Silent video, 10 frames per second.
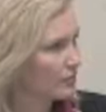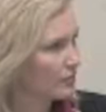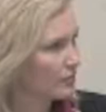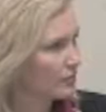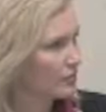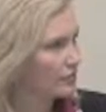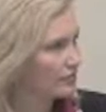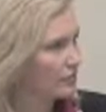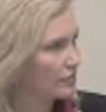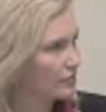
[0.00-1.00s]

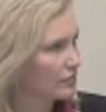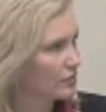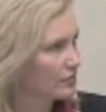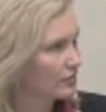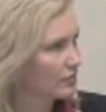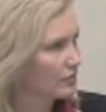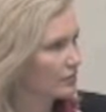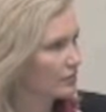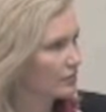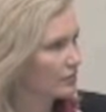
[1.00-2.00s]

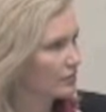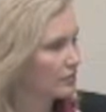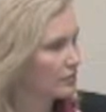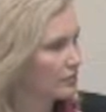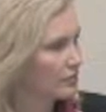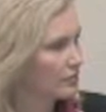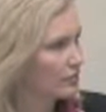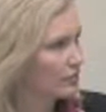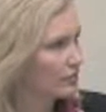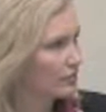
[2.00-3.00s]

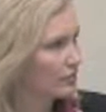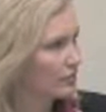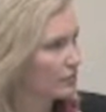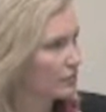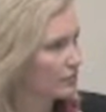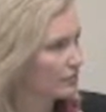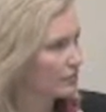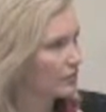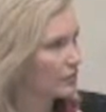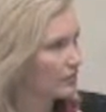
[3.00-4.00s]

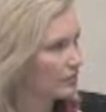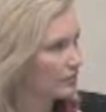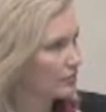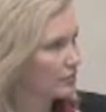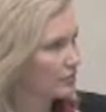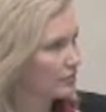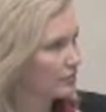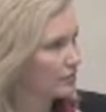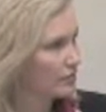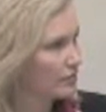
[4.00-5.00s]

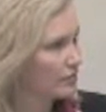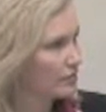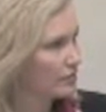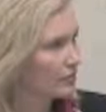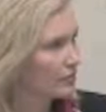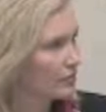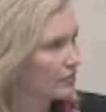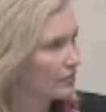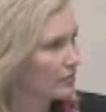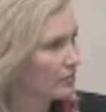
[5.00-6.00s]

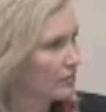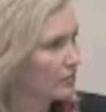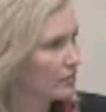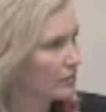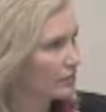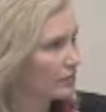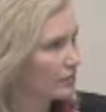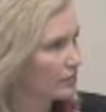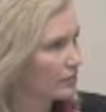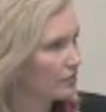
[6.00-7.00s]

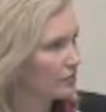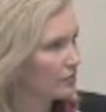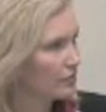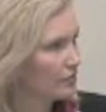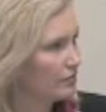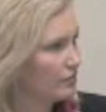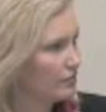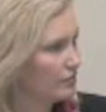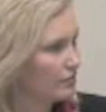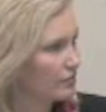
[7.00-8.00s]
[no speech]